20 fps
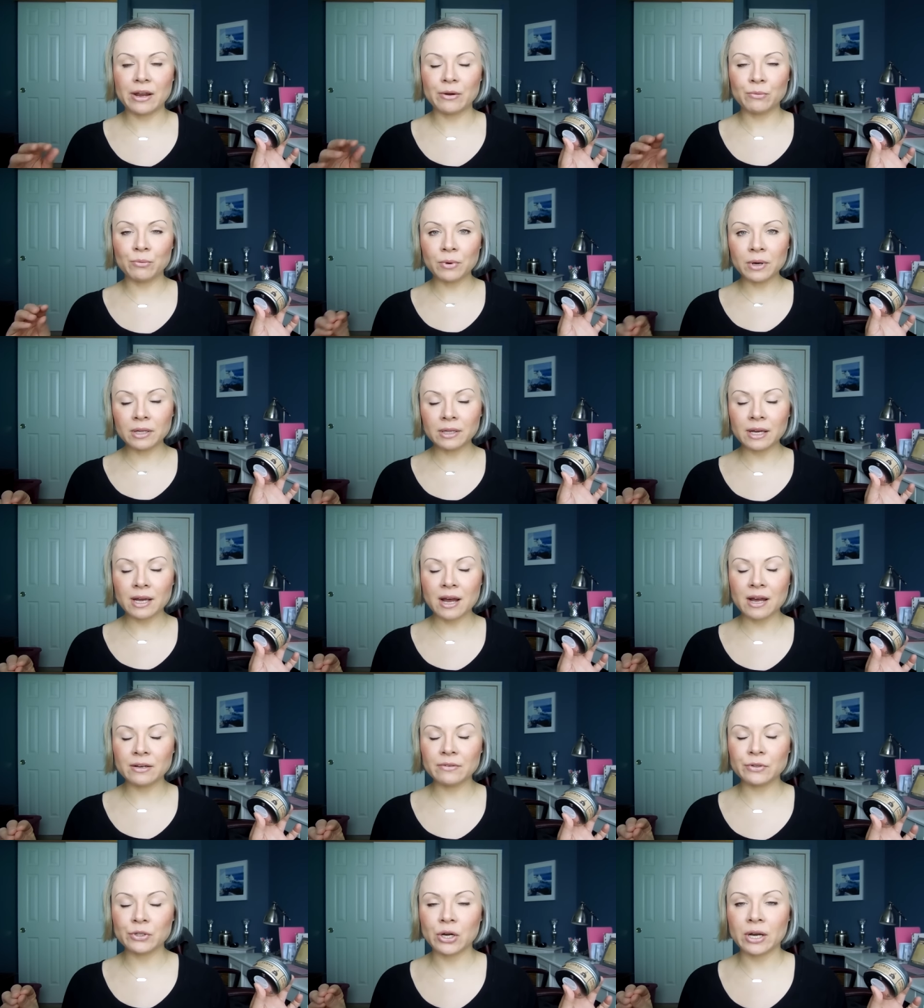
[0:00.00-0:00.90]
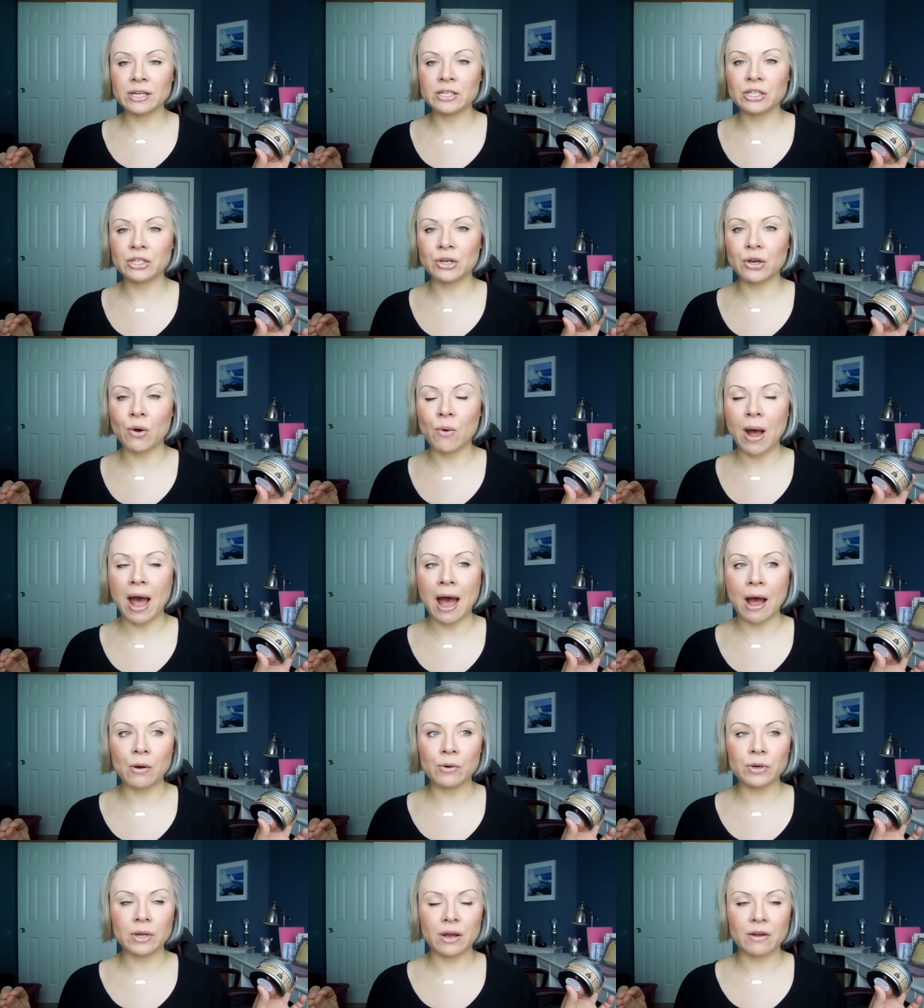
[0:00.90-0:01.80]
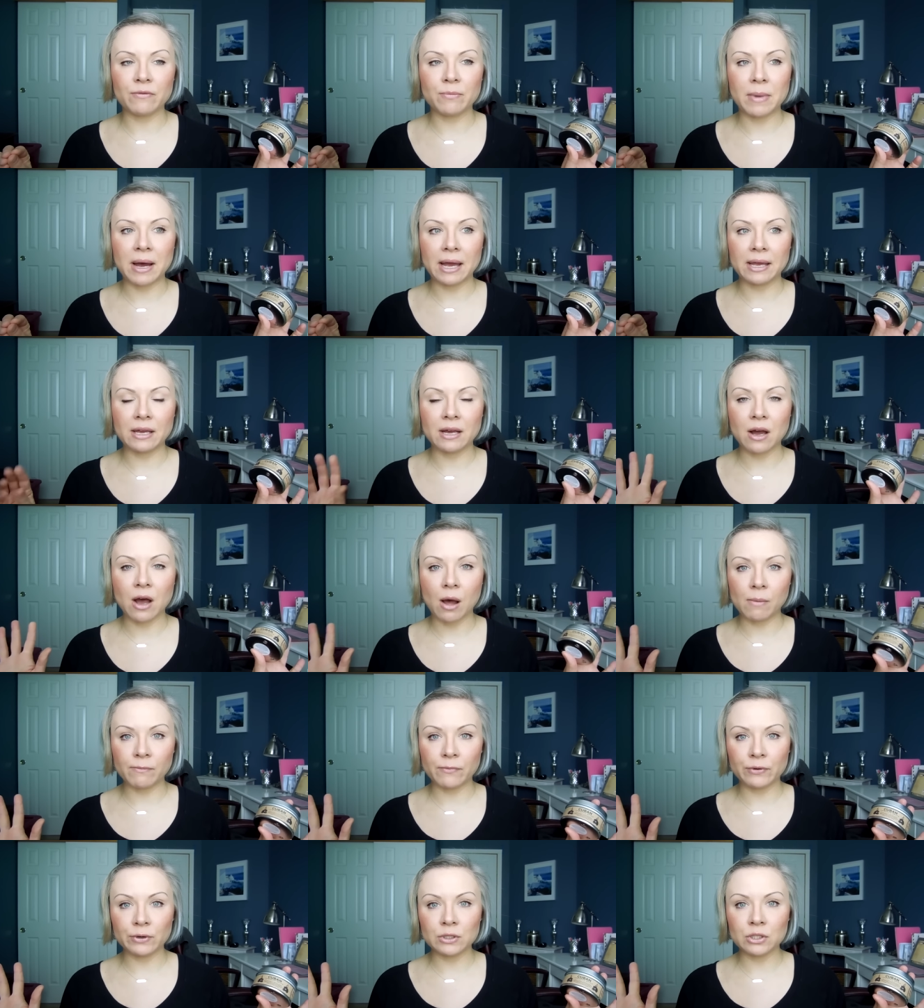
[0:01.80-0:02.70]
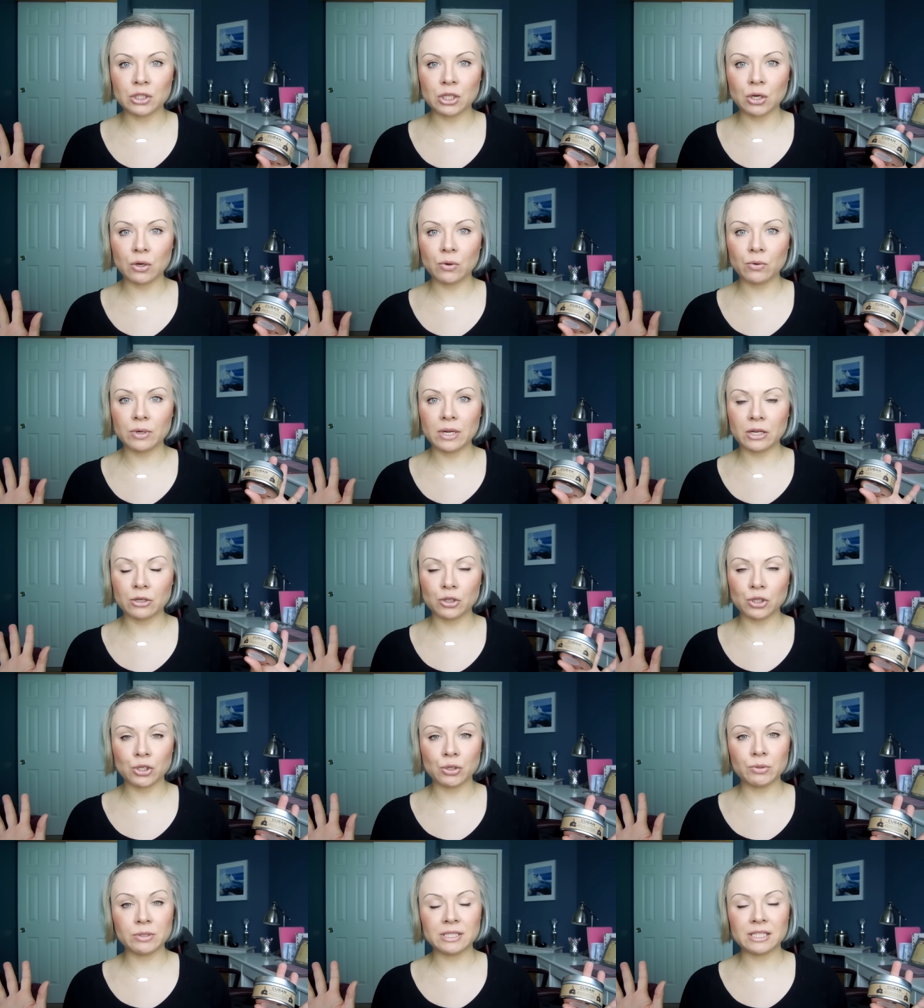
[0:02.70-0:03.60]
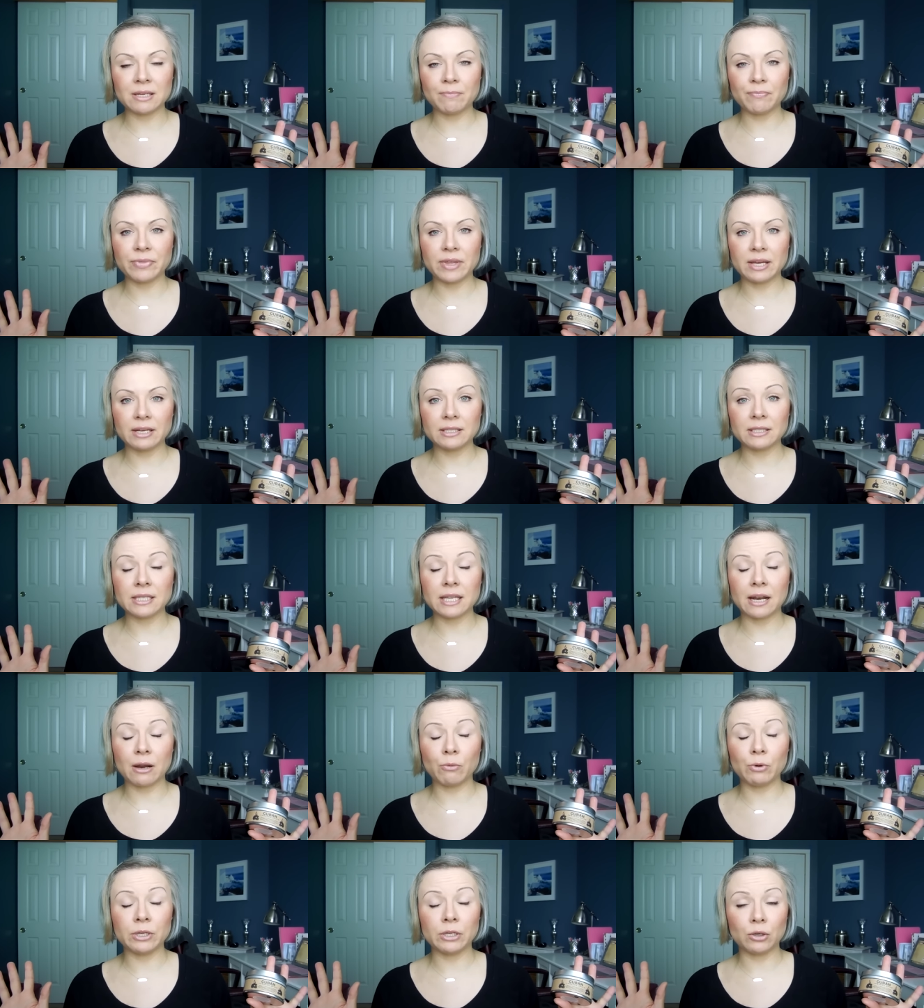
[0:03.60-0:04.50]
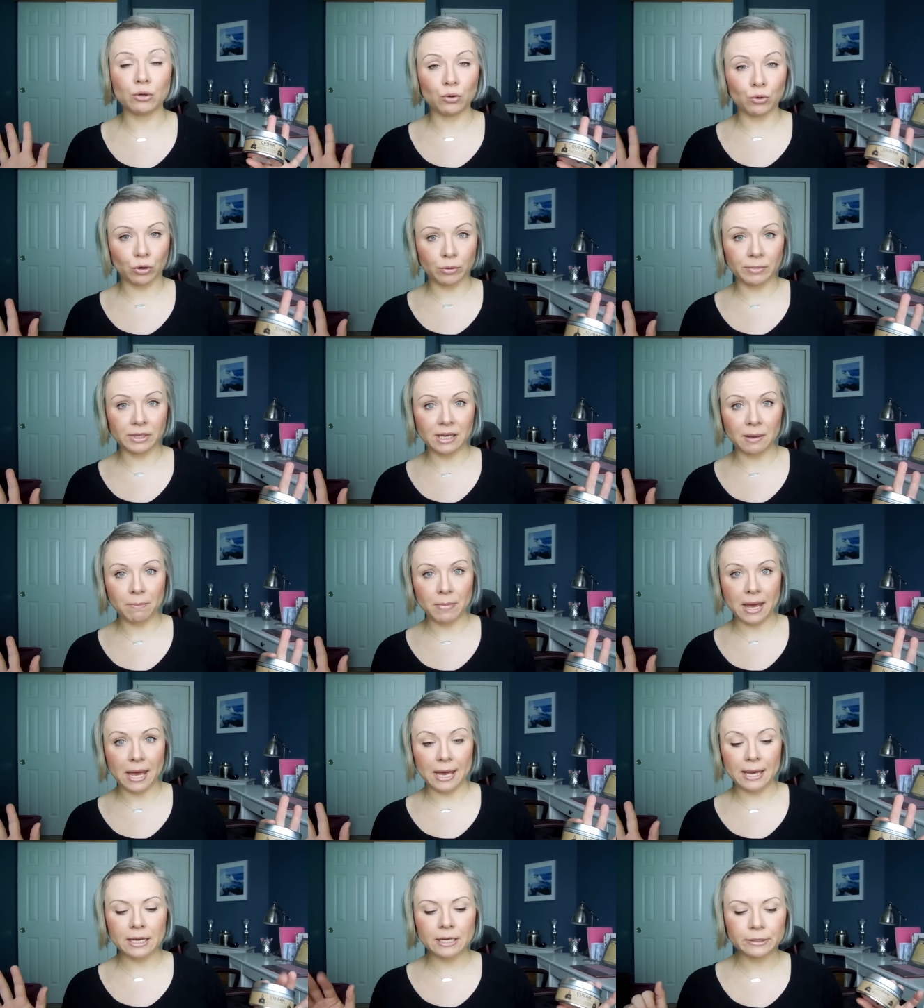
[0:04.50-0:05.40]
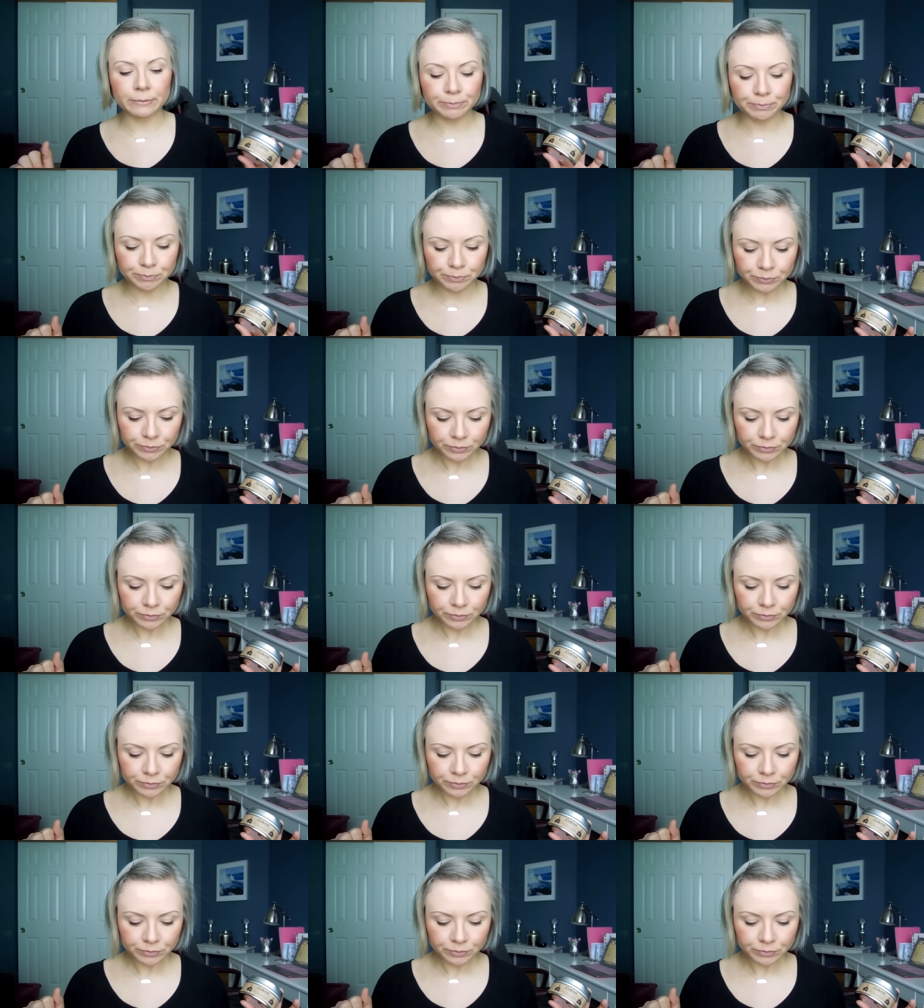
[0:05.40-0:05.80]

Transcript: I really kind of tried to go out of my comfort zone and choose some things that I wouldn't normally pick.